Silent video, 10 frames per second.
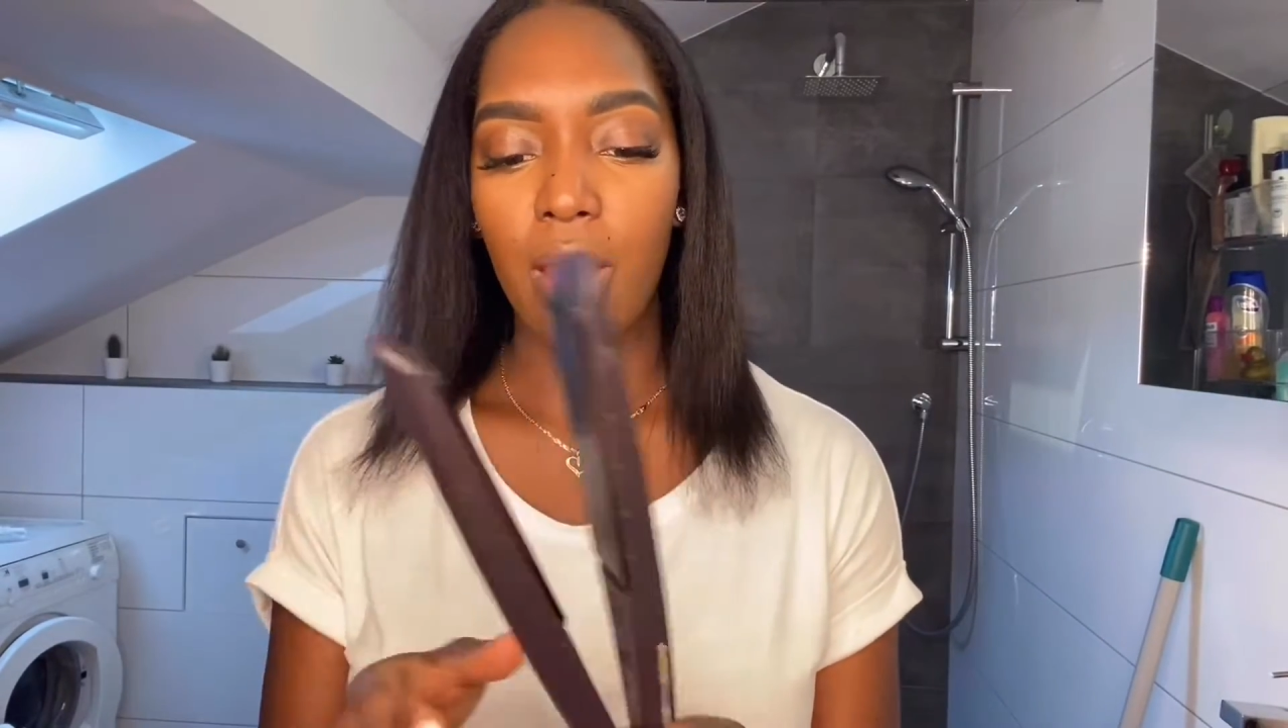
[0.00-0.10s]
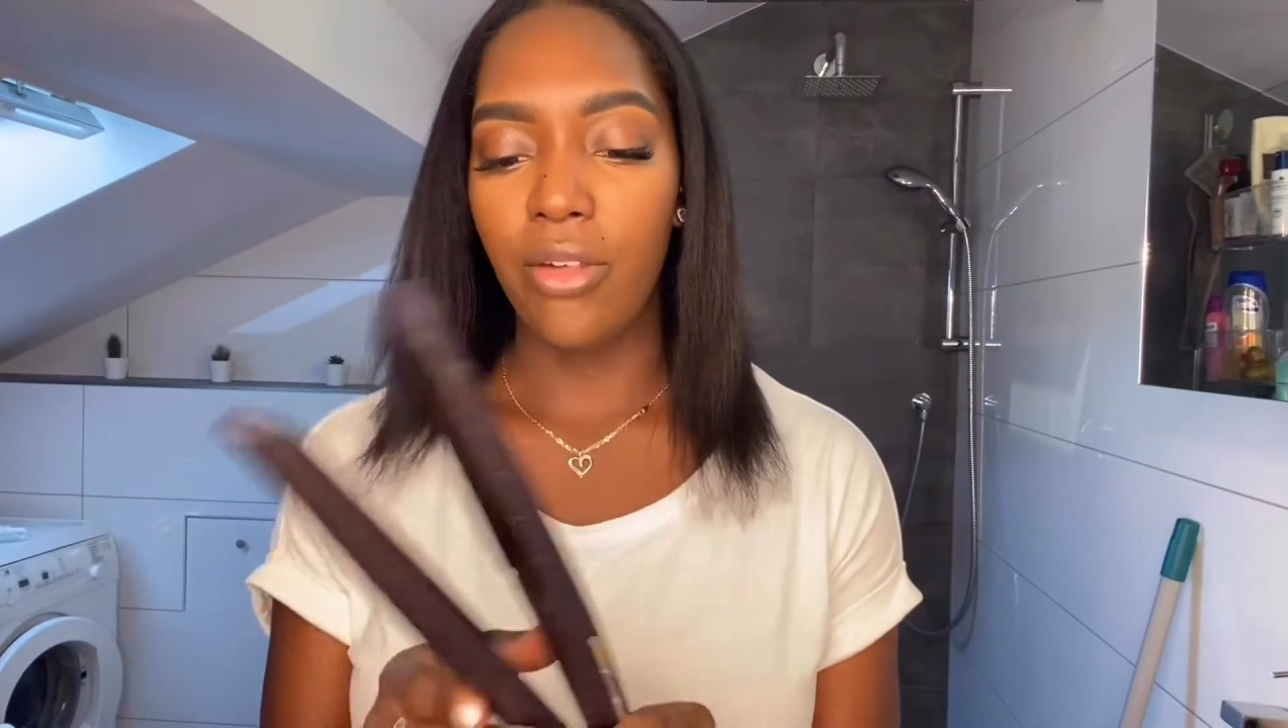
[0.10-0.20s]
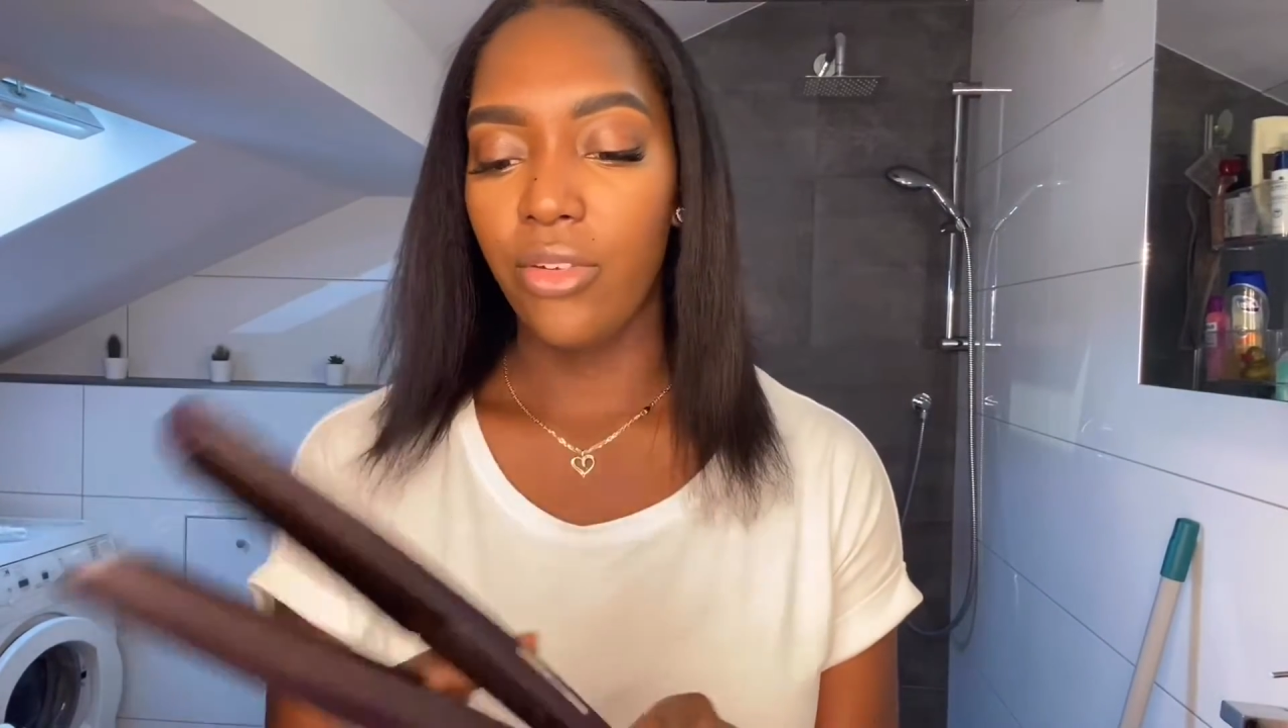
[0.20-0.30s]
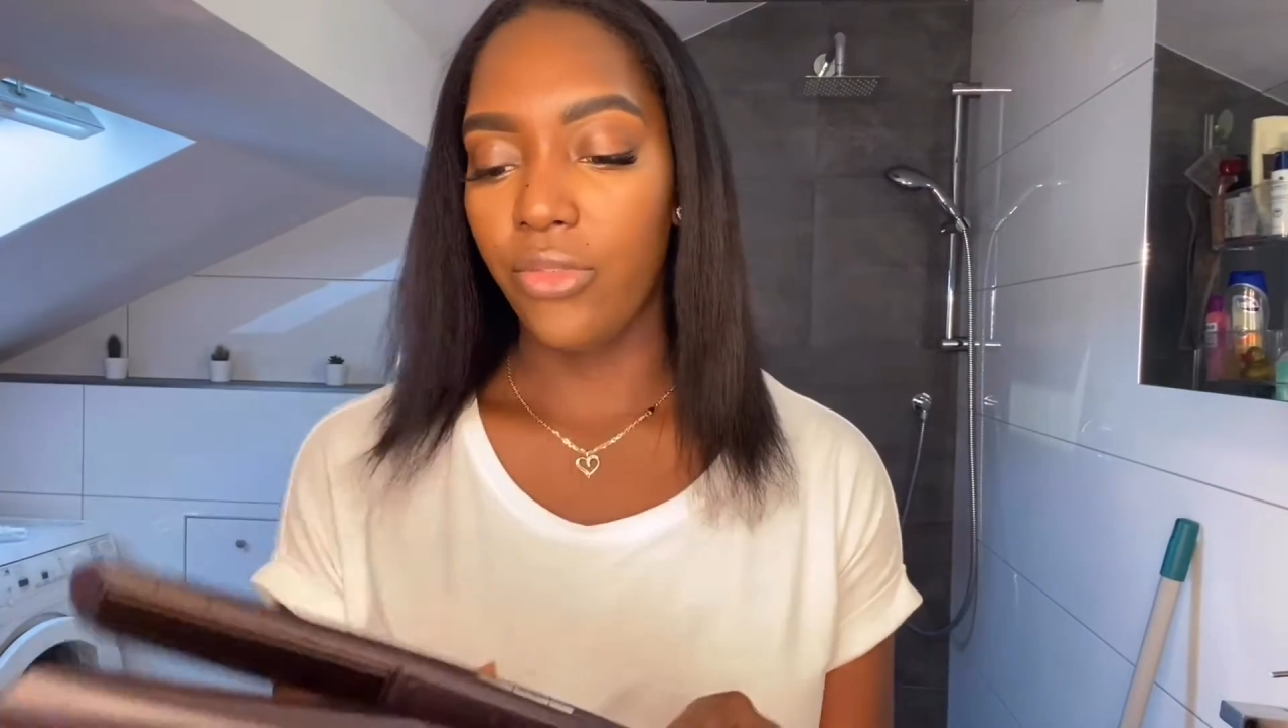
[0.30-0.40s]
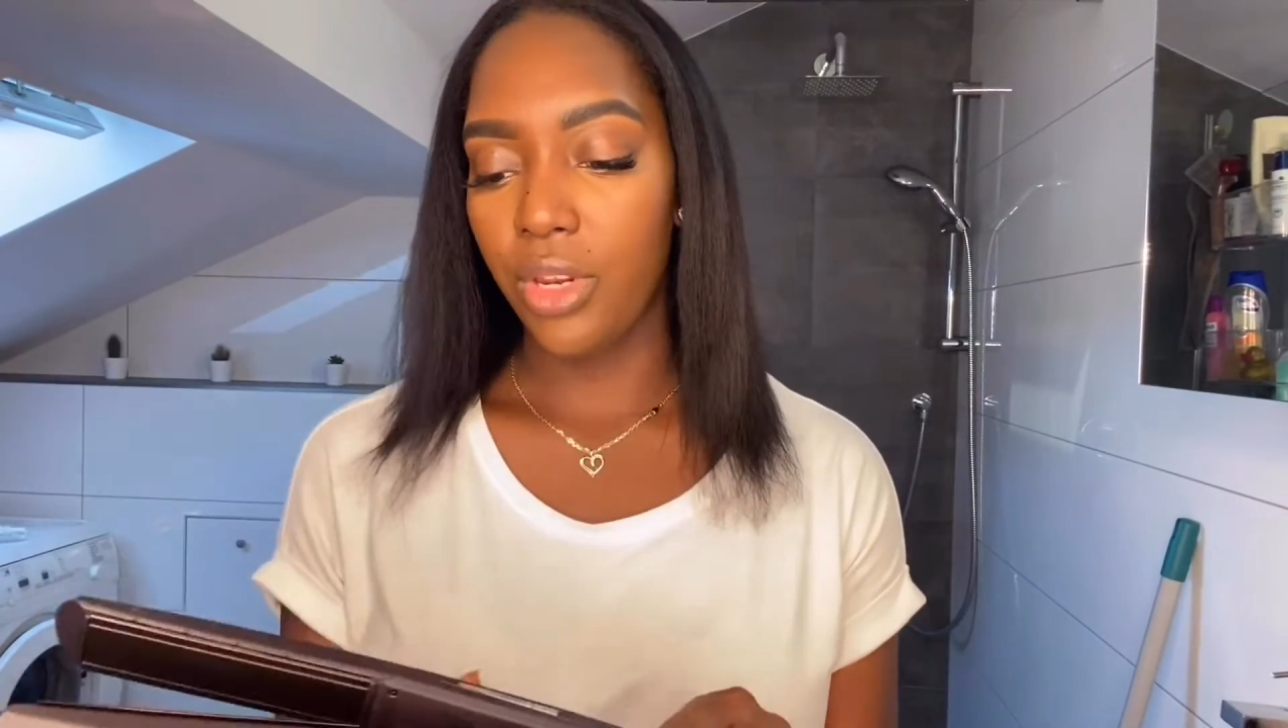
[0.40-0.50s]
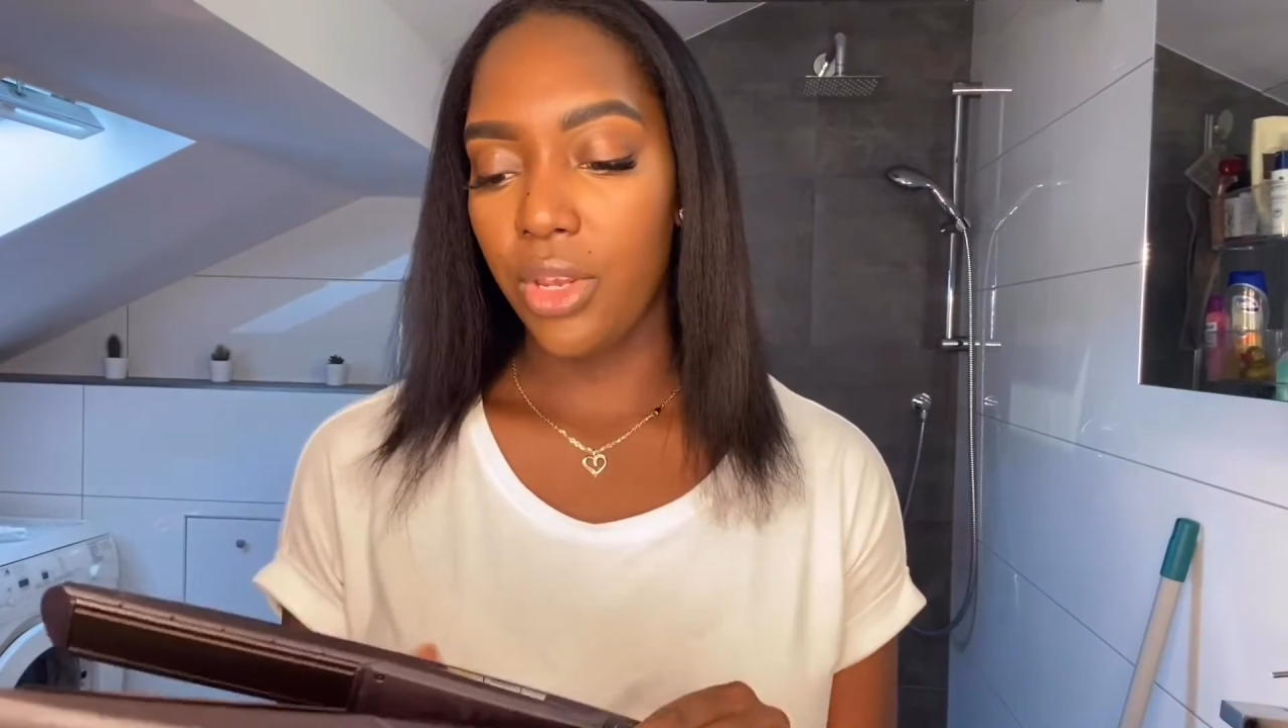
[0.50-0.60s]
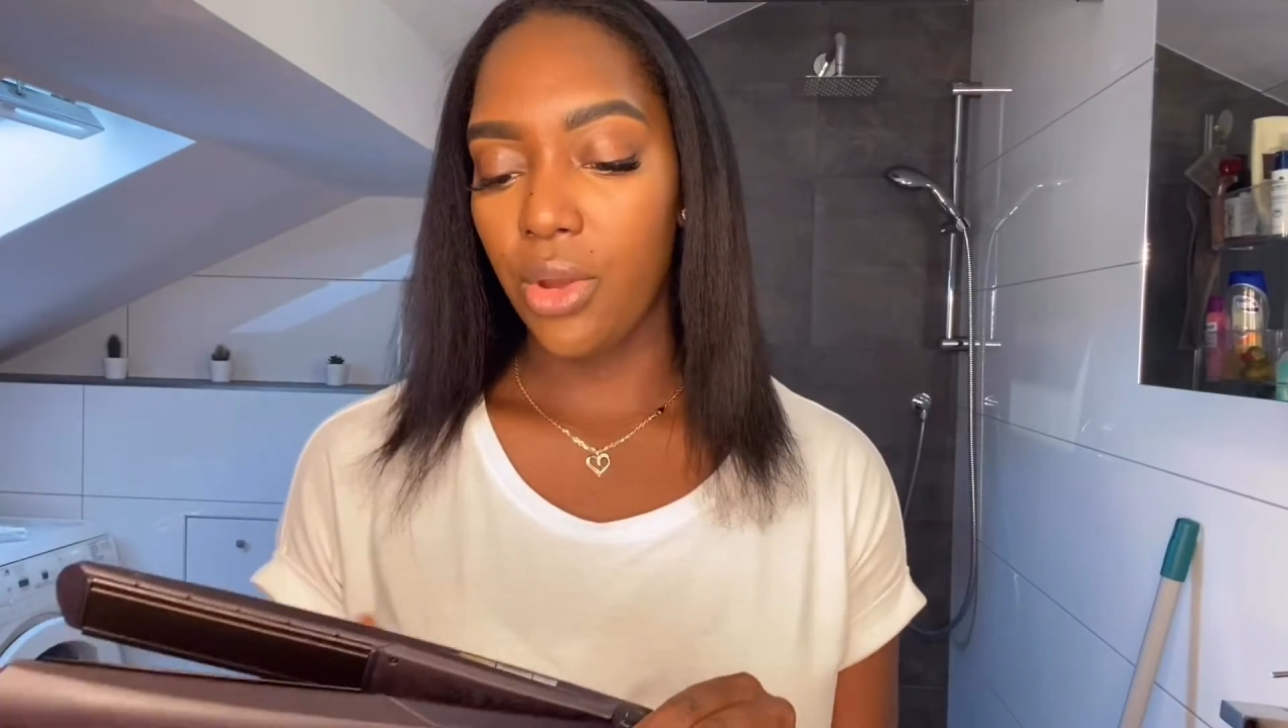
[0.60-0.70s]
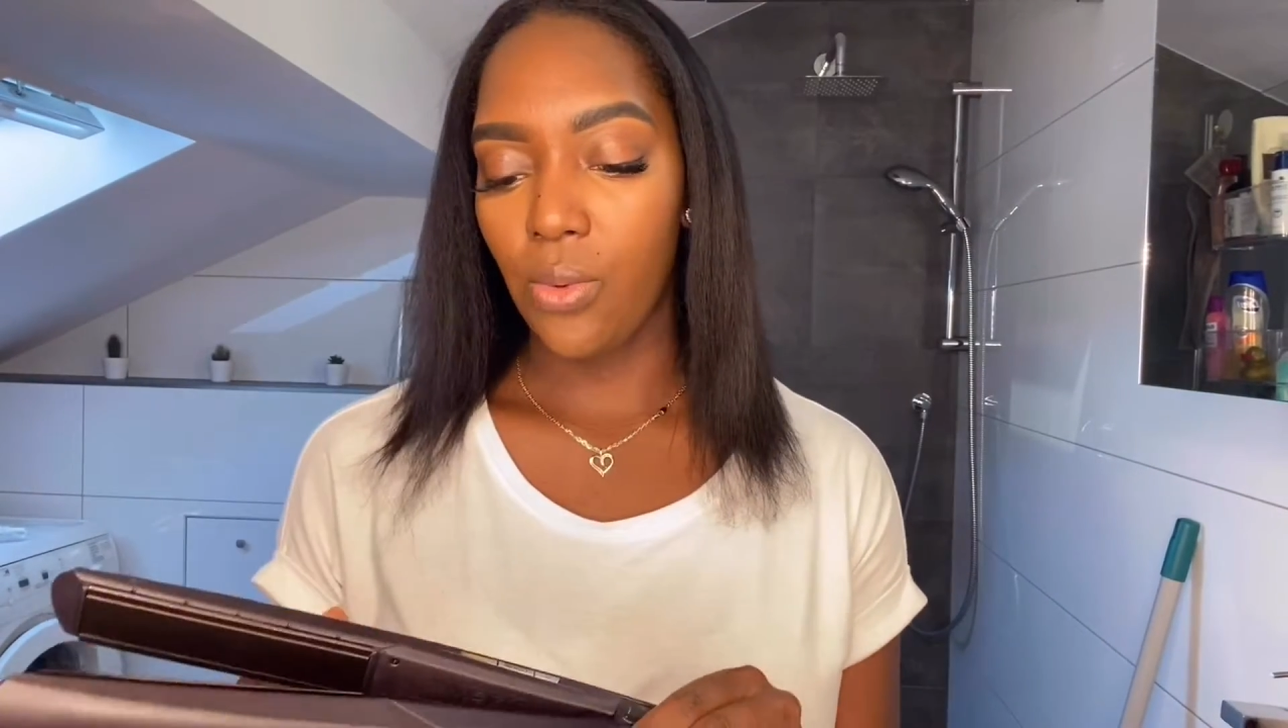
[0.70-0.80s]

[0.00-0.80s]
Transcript: other video